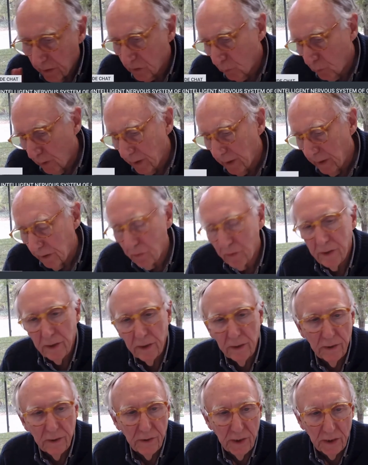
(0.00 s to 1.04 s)
there's one
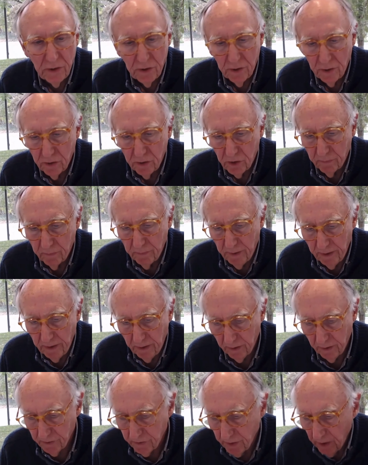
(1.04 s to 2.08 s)
interesting distinction that you're
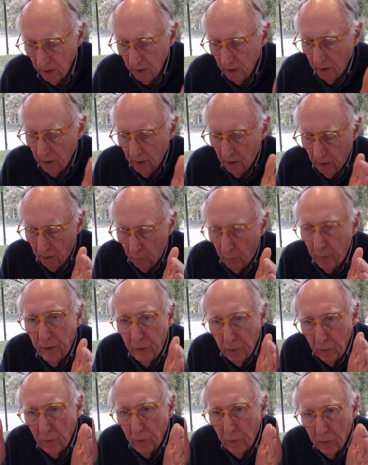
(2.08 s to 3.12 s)
making is, we
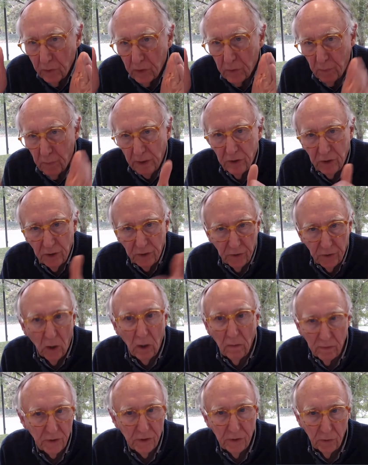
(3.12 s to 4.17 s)
do use spreadsheets,
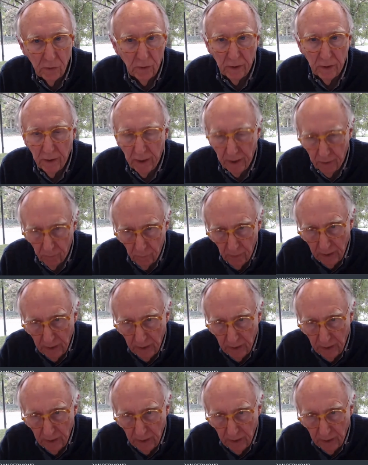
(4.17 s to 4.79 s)
all of us do it, and